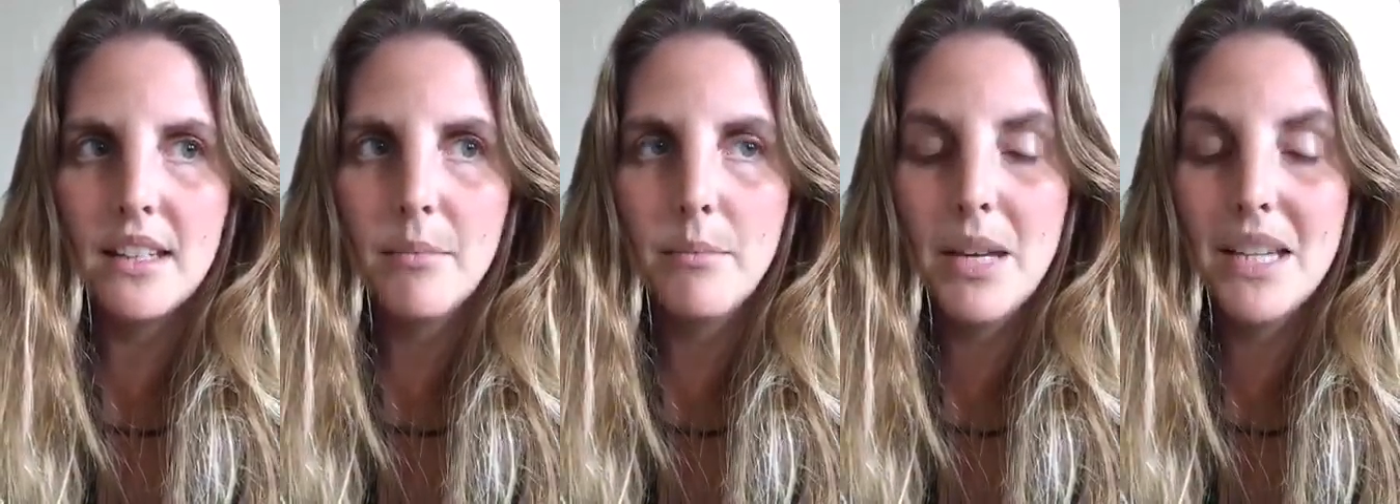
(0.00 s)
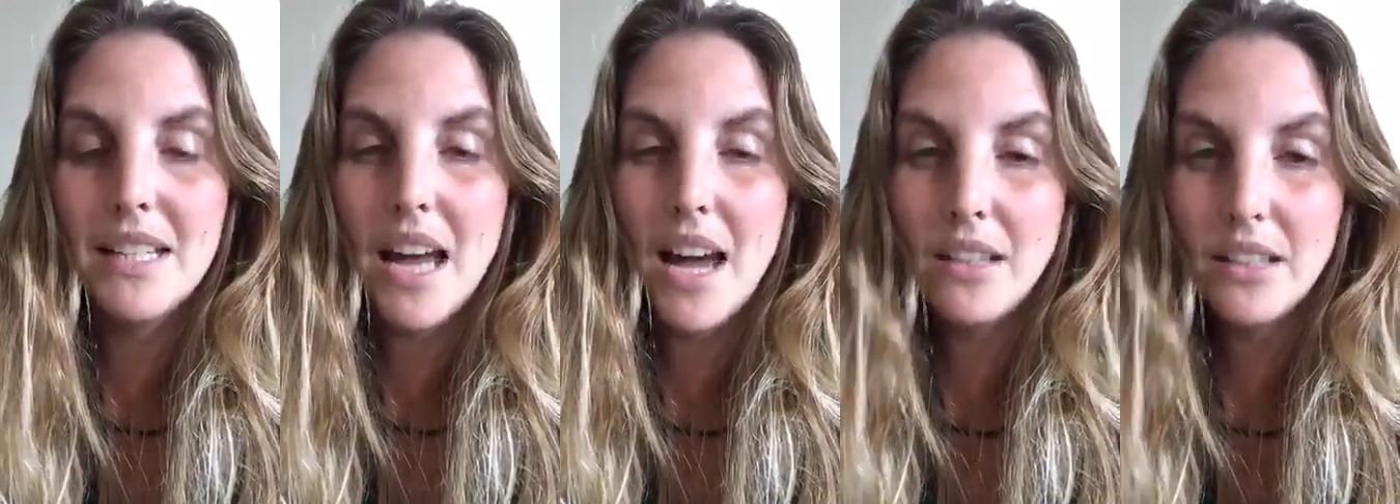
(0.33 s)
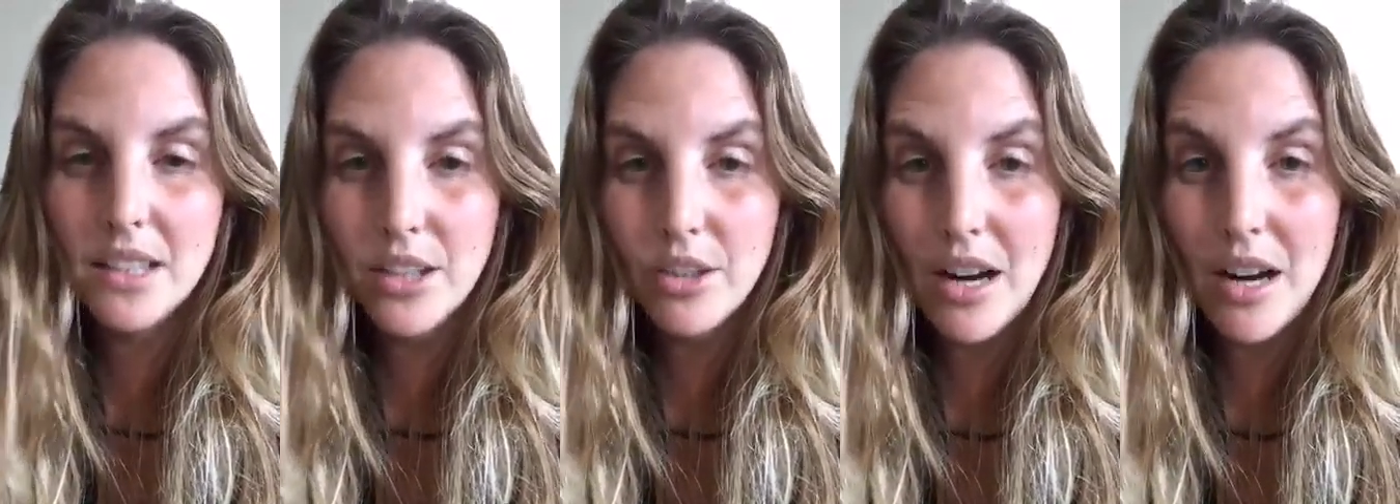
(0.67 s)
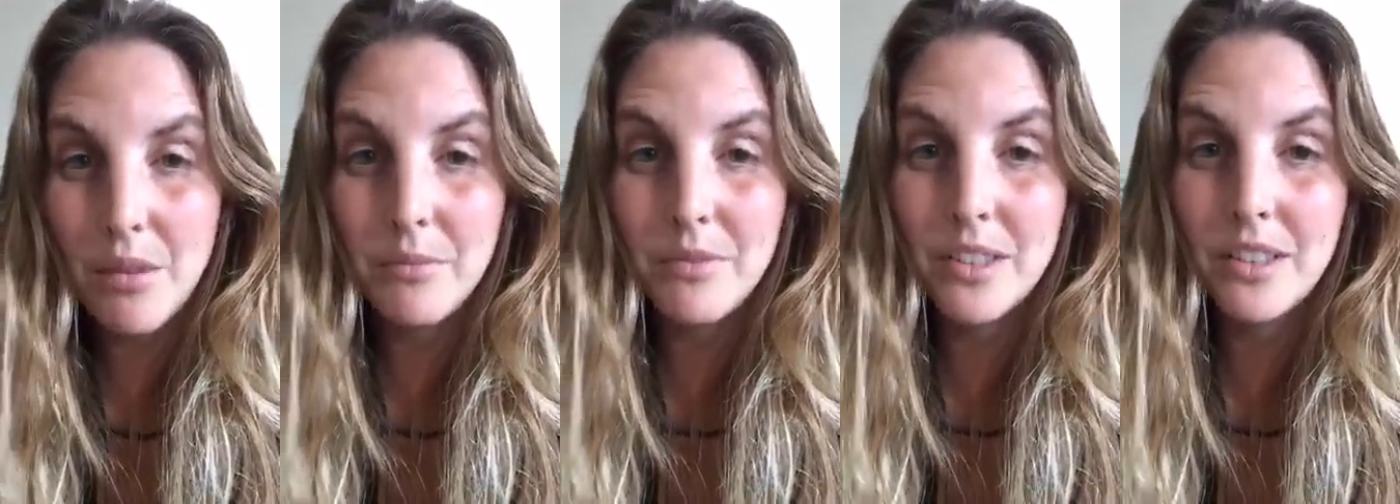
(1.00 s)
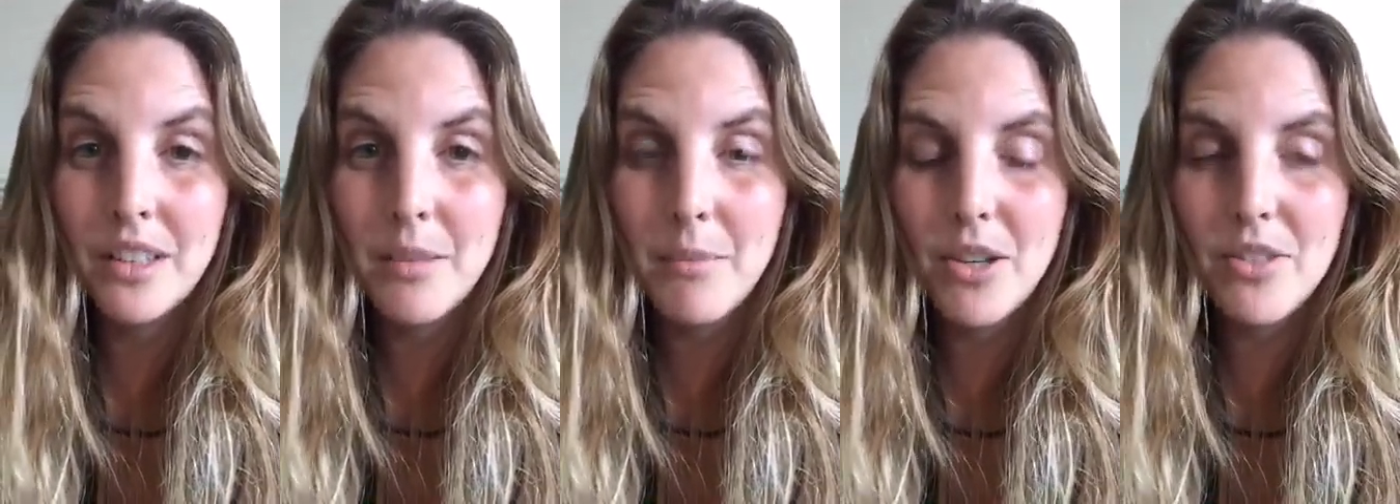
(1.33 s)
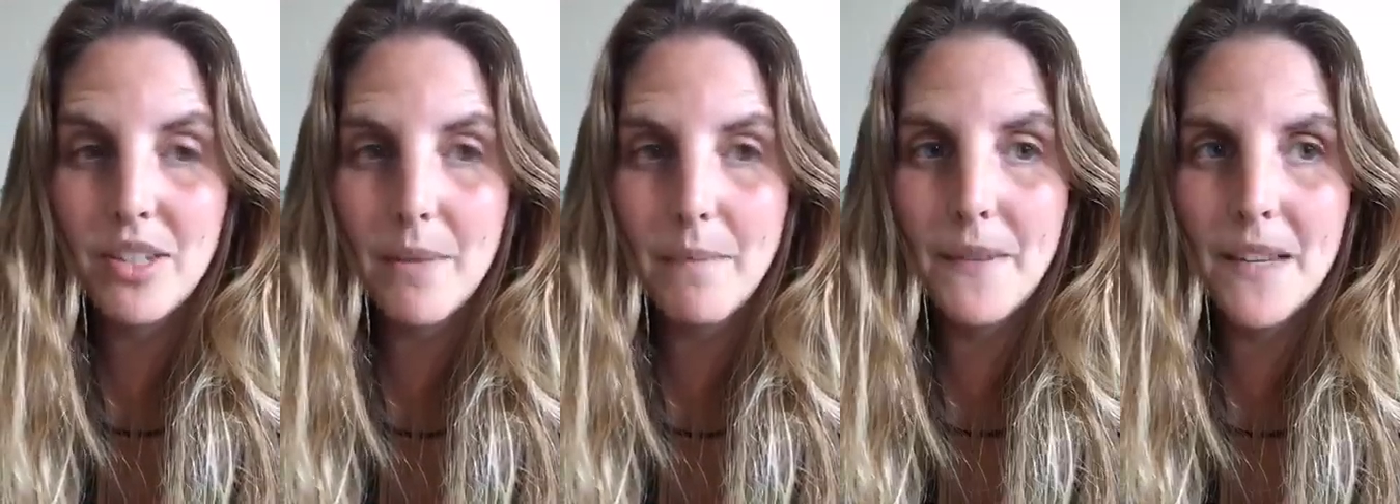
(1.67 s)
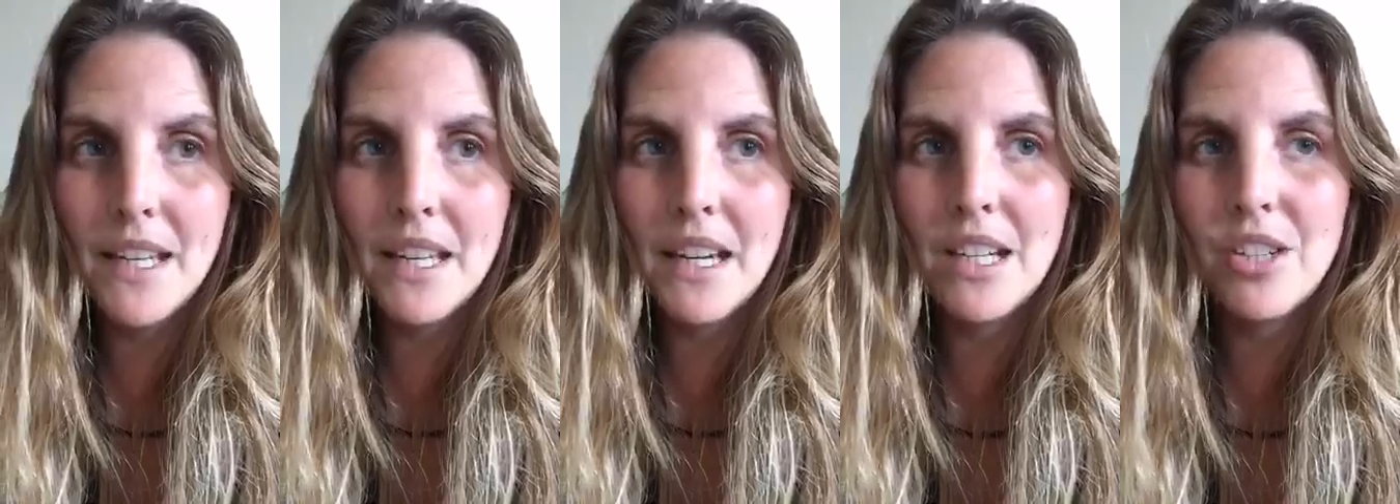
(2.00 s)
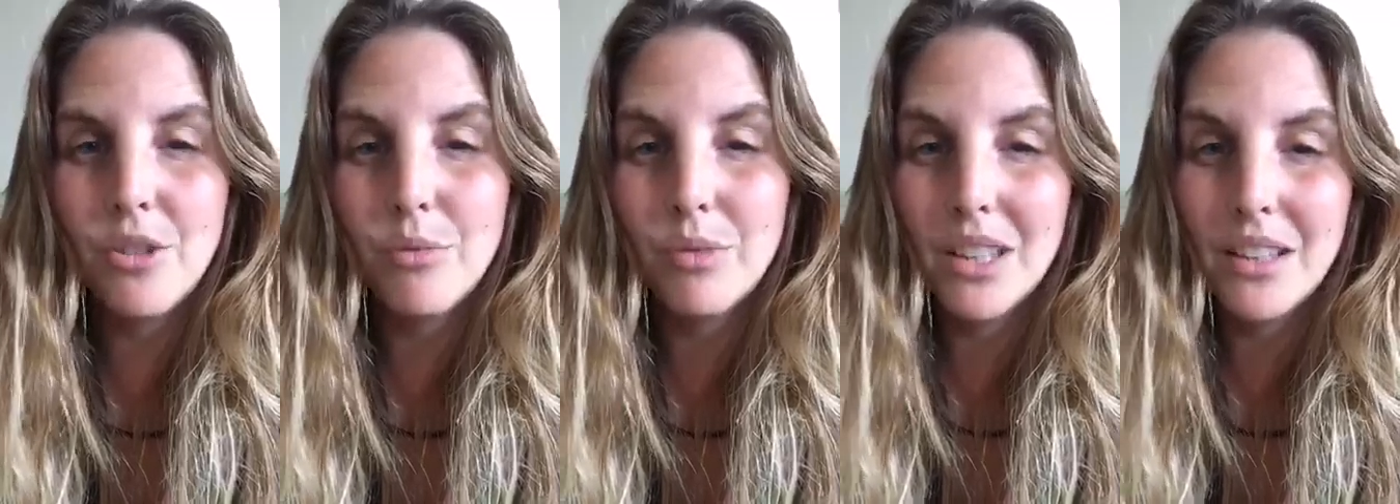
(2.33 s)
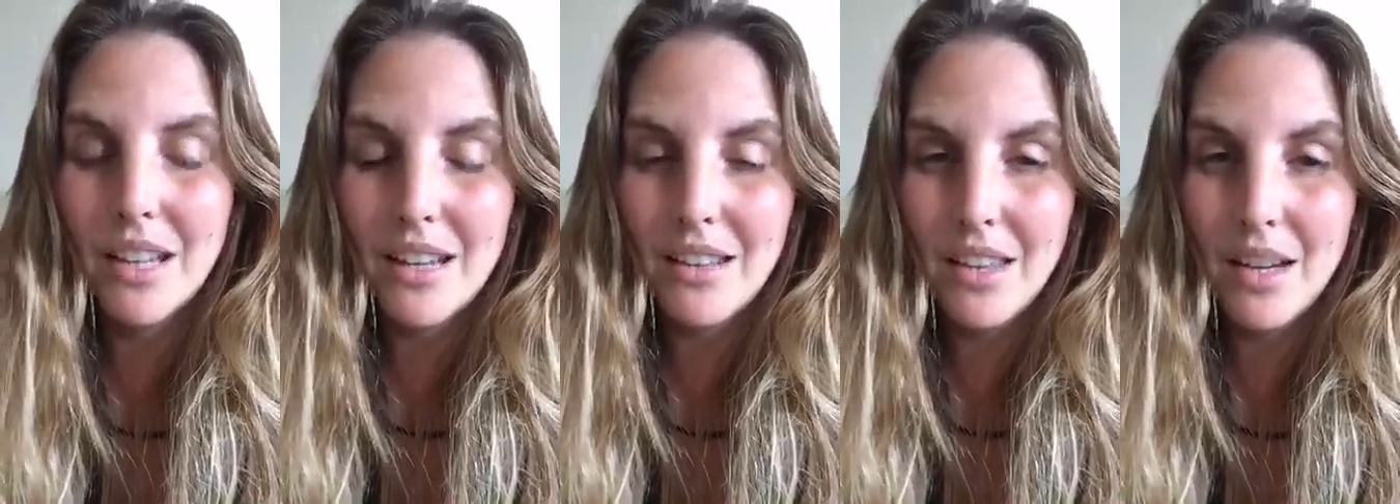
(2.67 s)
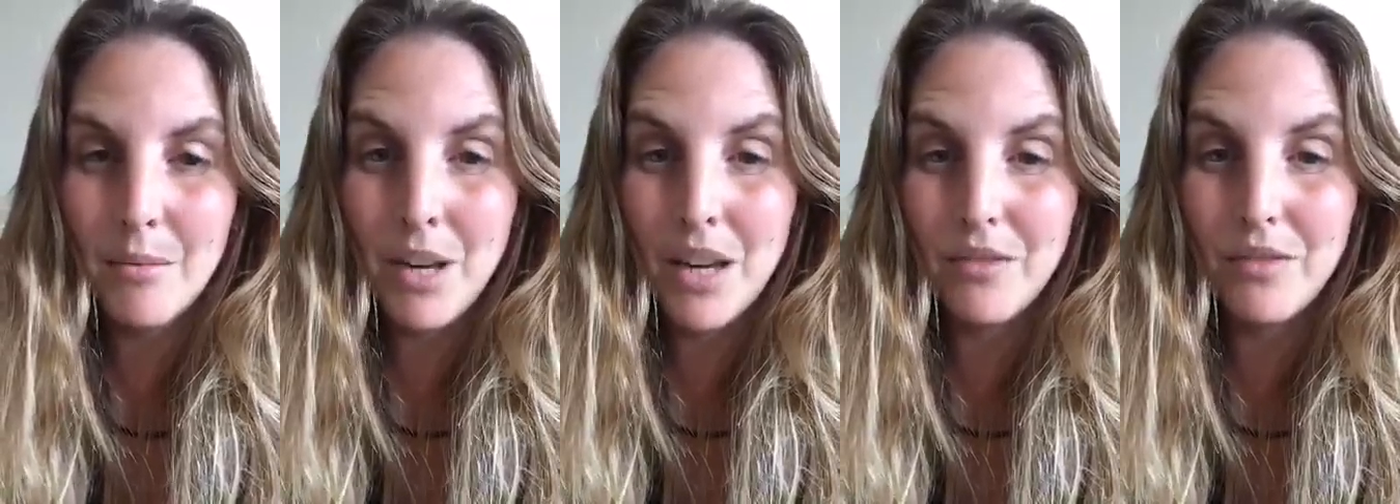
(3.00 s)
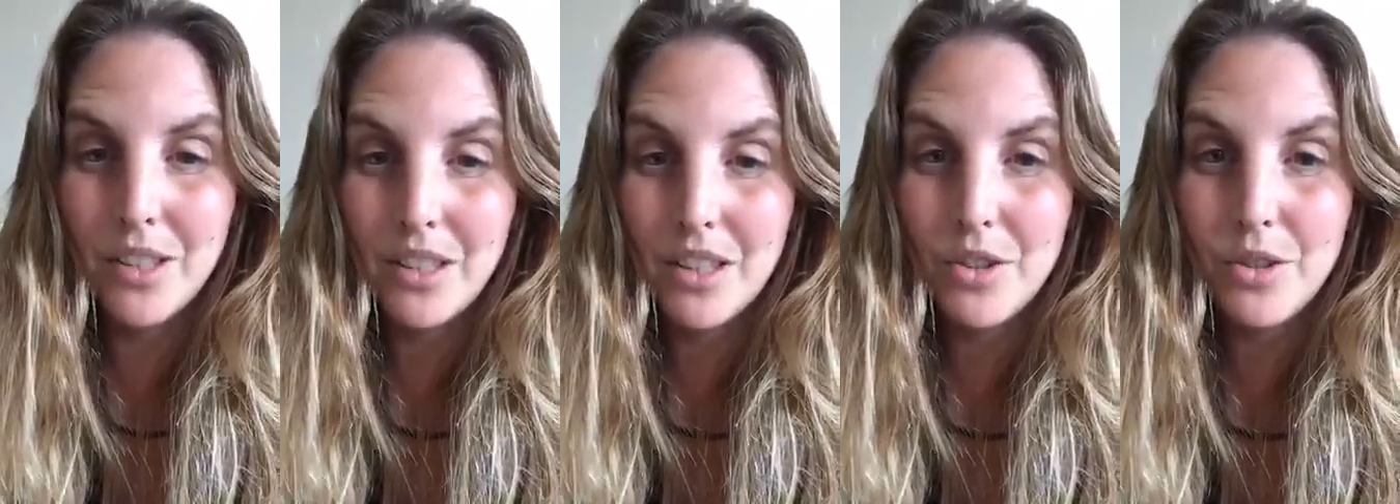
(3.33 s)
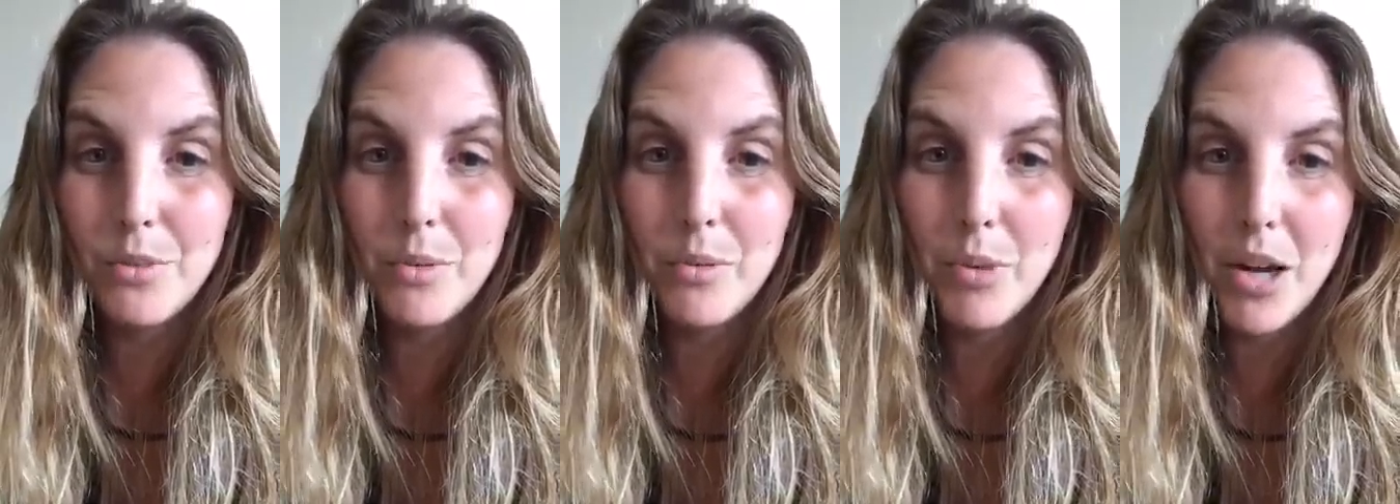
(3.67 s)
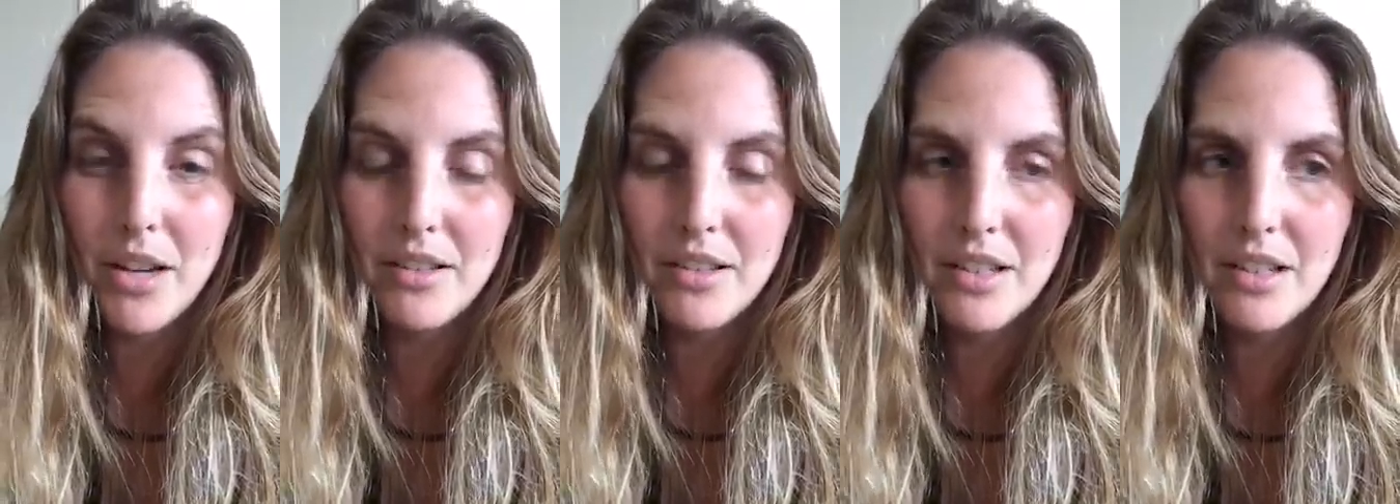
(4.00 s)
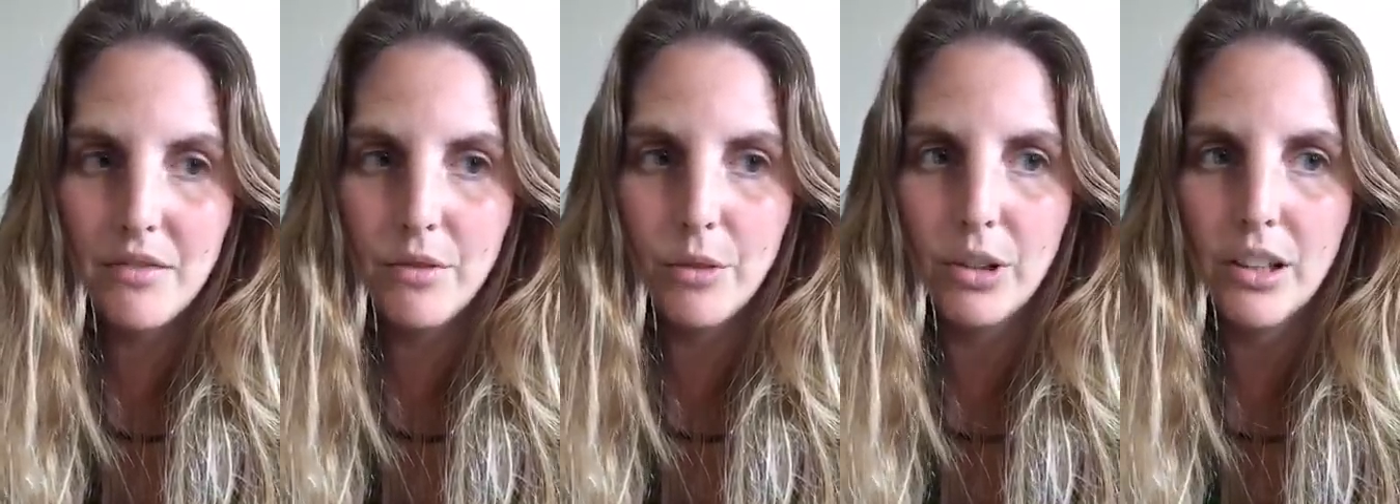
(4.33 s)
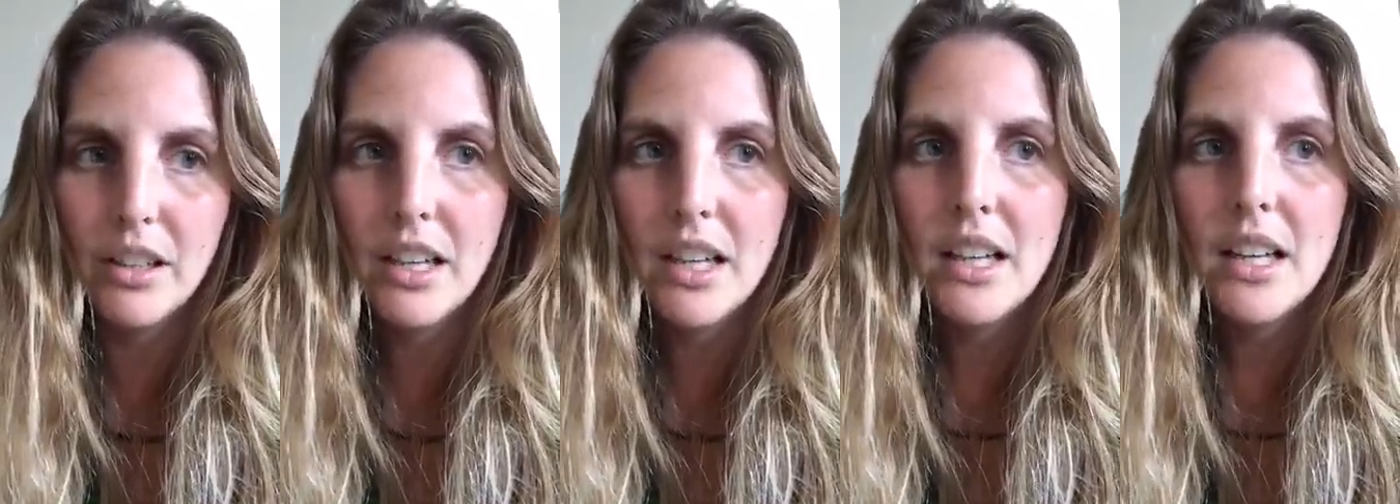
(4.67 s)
mentality or how I'm feeling about something, and I don't really like that I'm not feeling super positive, or